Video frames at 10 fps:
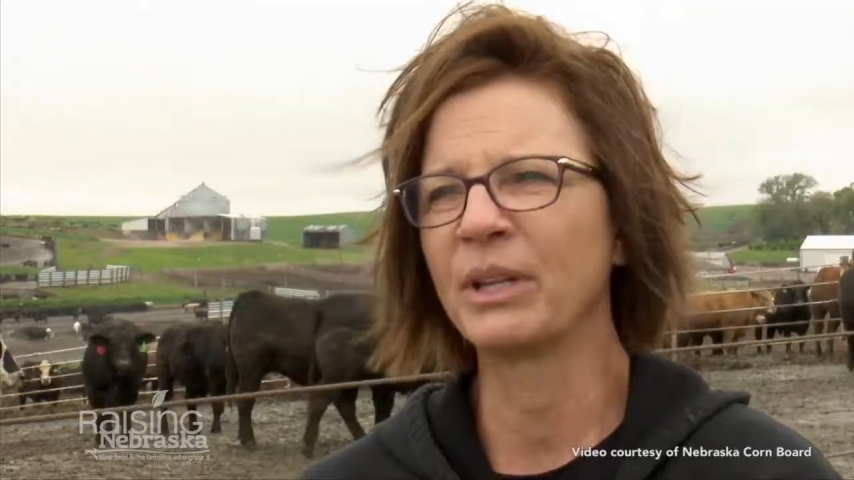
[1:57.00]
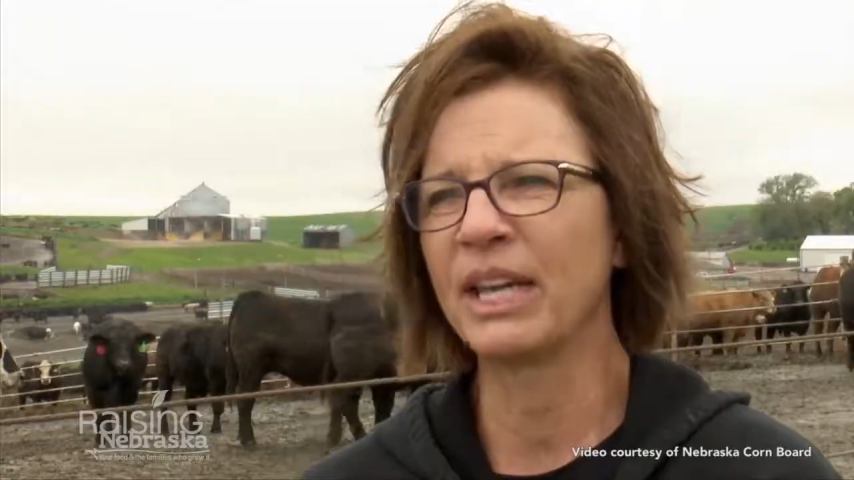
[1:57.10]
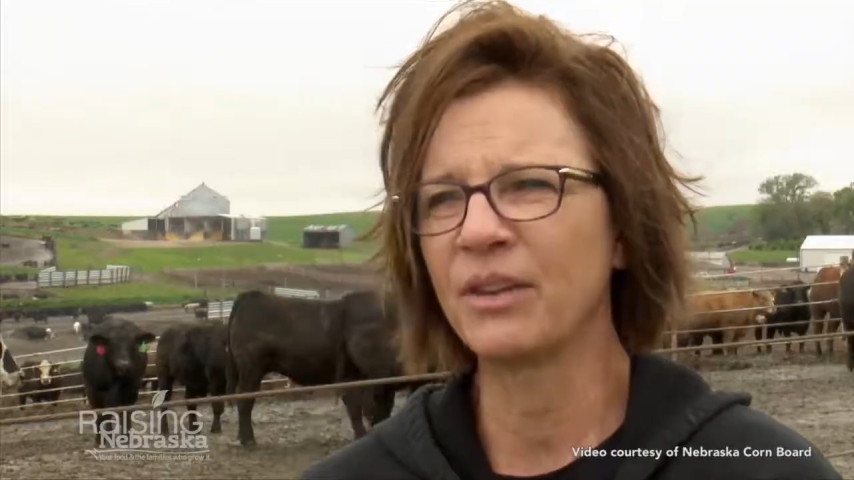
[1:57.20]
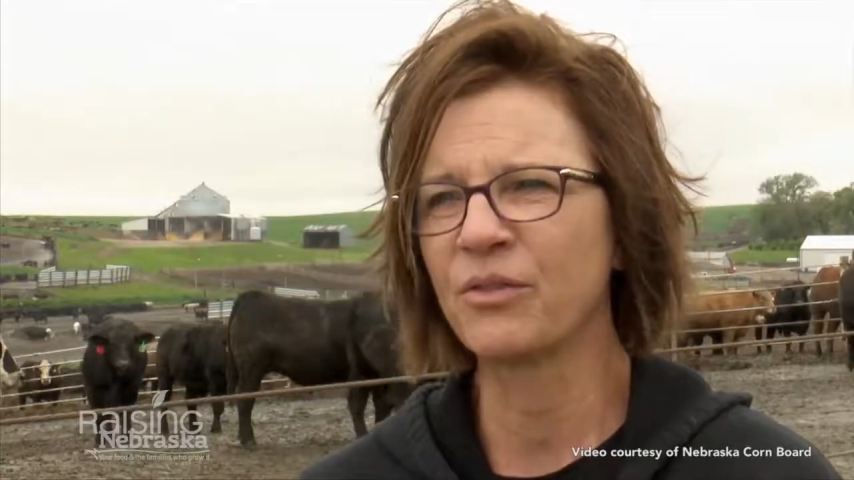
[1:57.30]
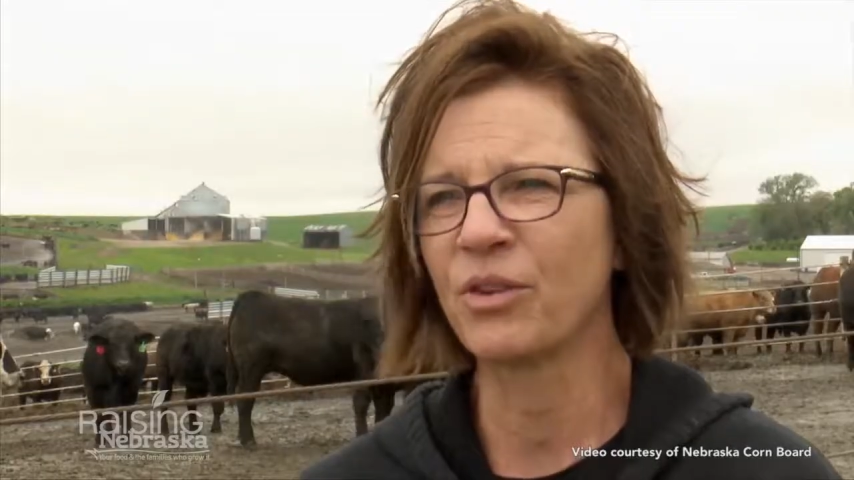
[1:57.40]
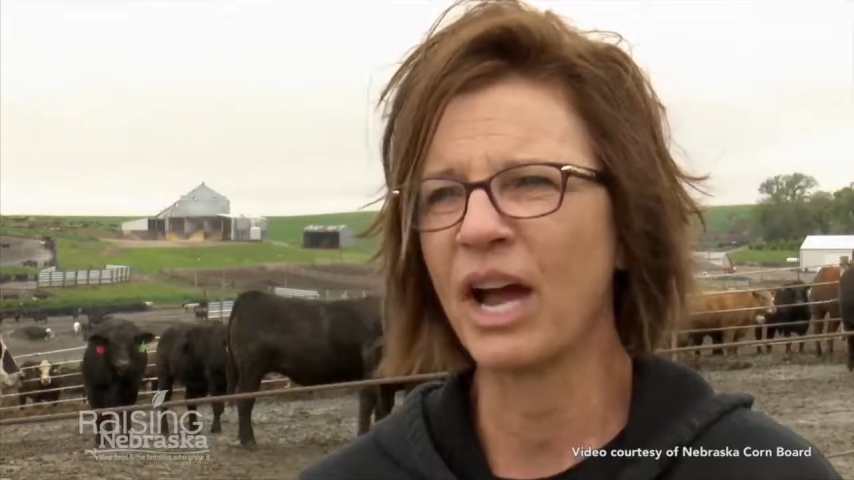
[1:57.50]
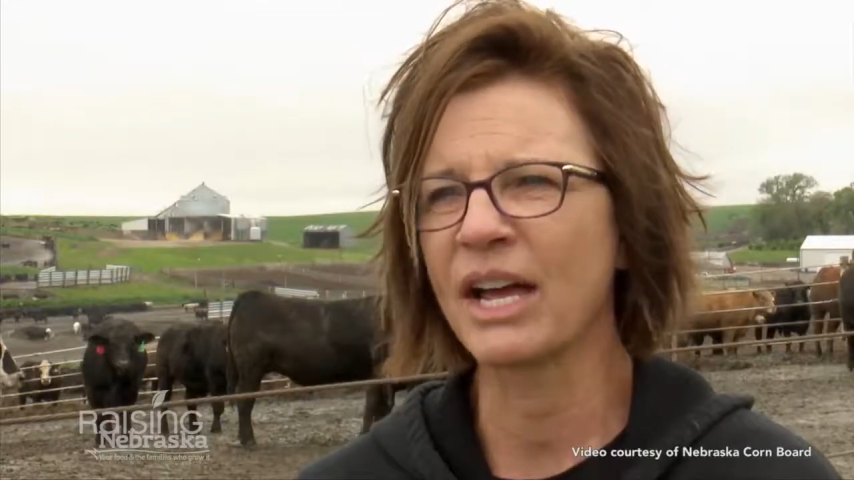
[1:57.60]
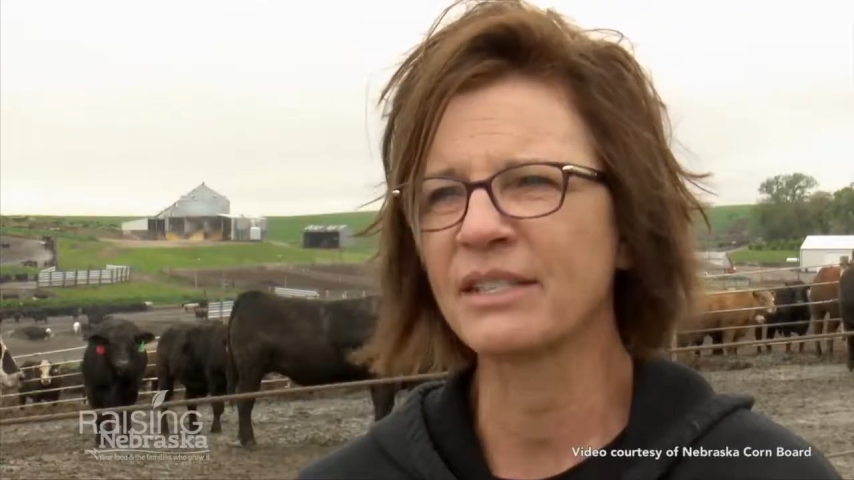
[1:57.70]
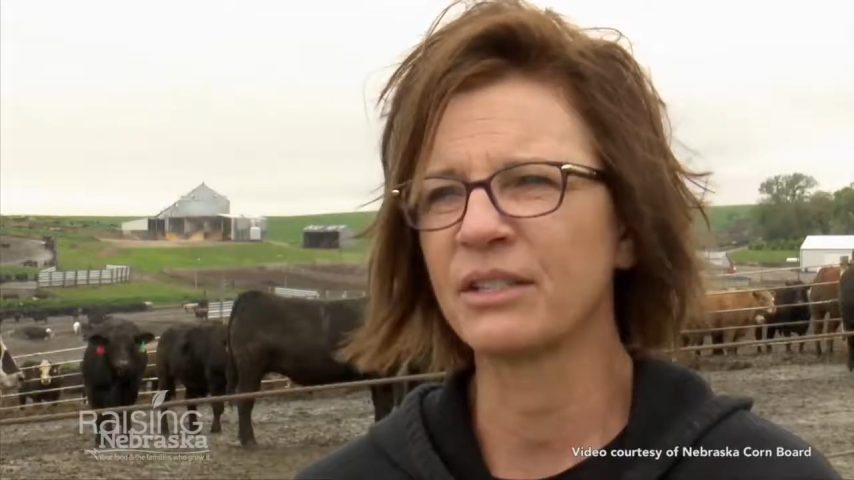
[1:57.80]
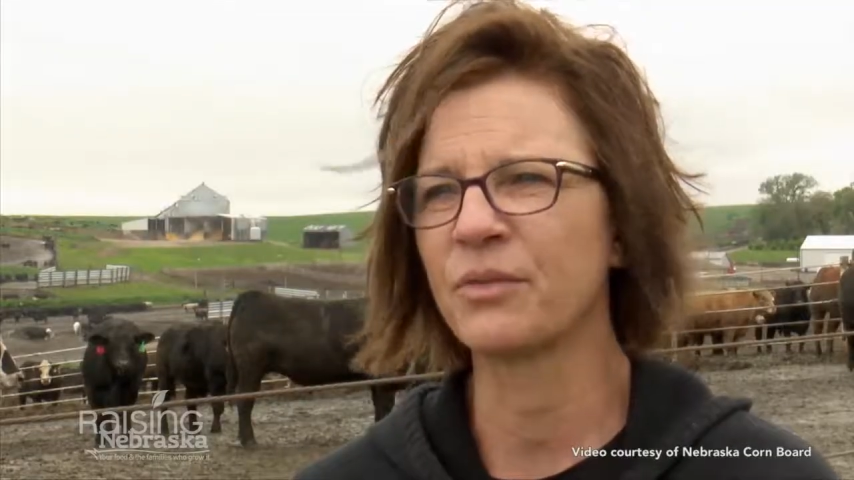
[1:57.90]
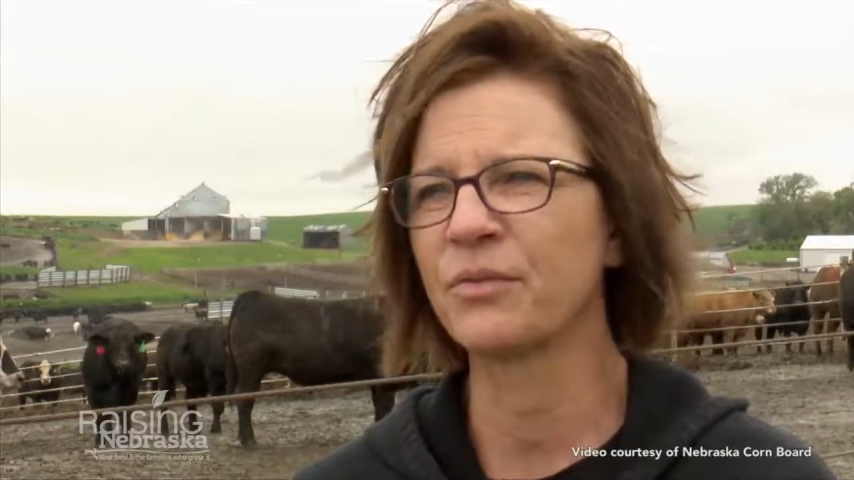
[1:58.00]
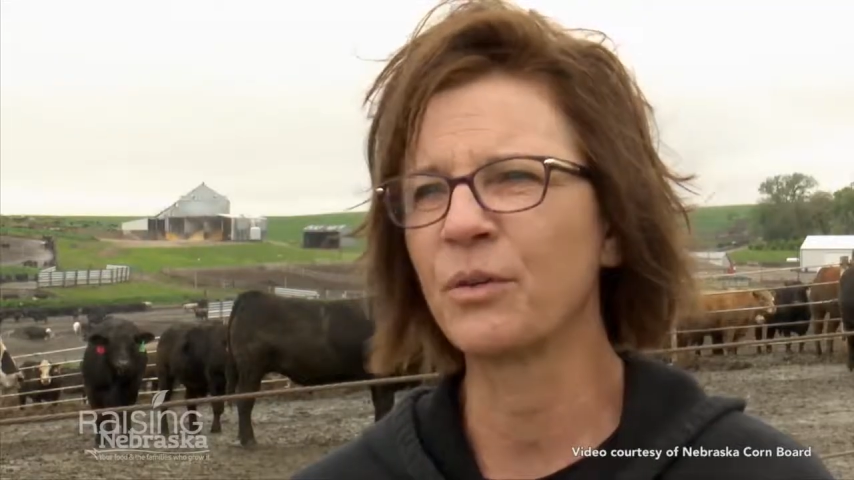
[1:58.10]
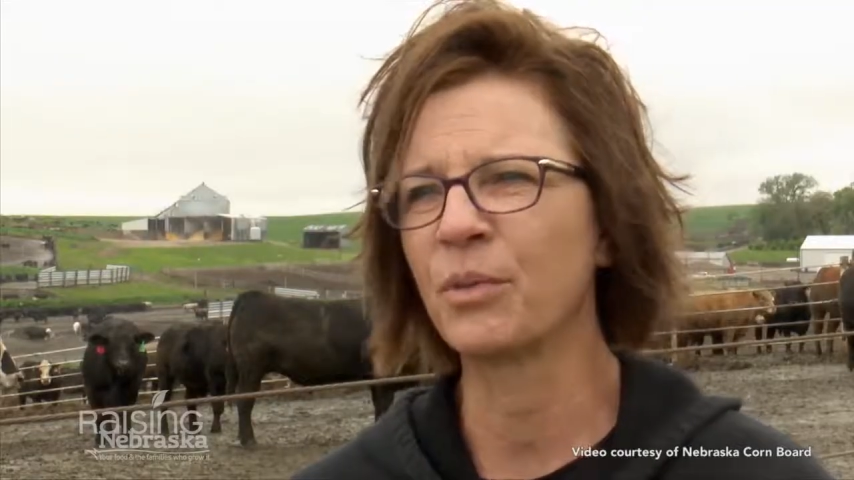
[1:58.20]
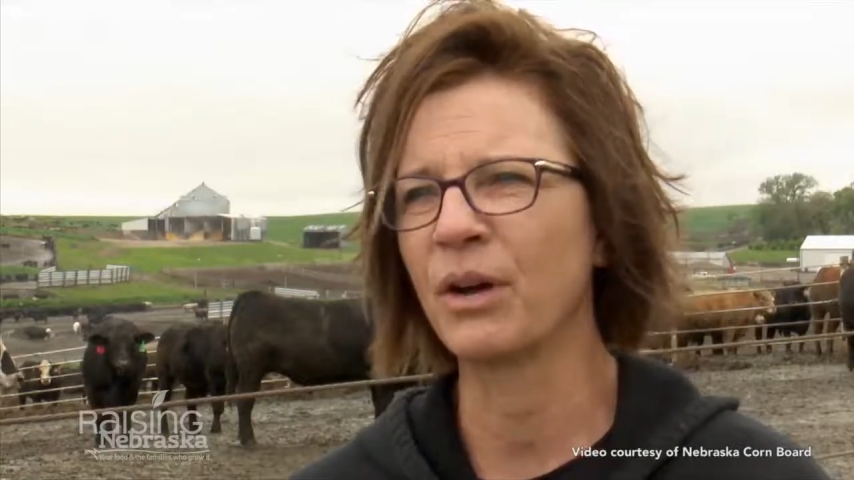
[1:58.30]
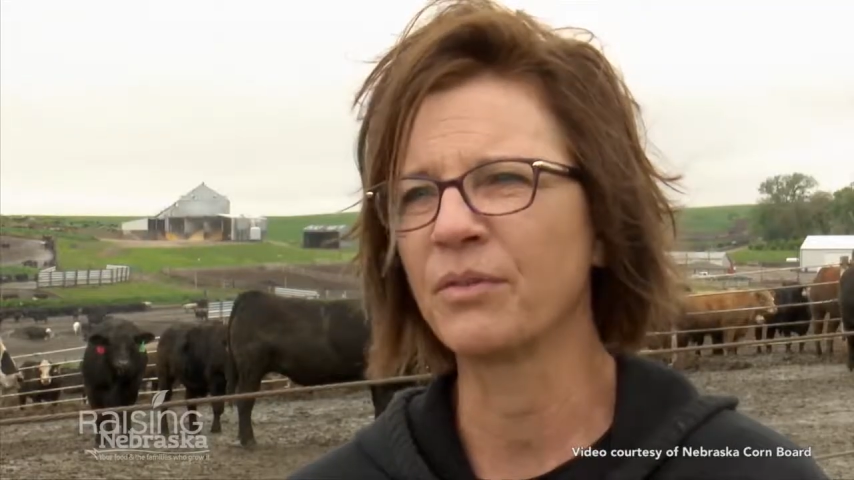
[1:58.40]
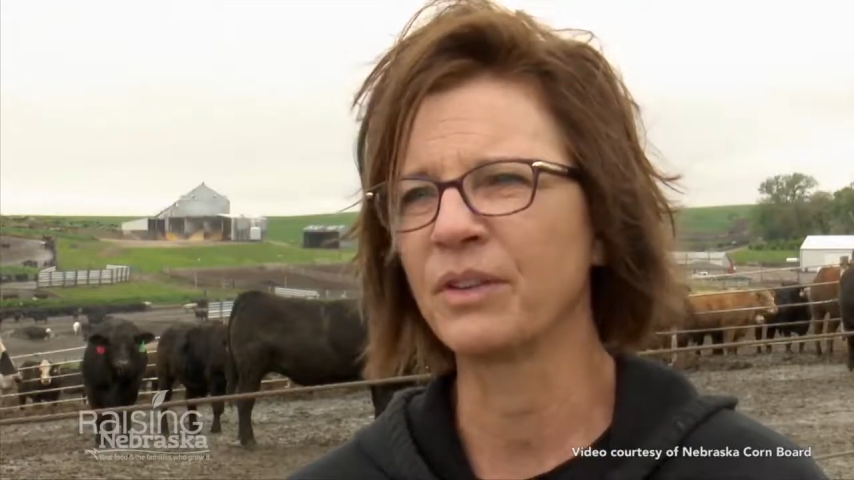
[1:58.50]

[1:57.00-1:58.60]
blade of grass in a football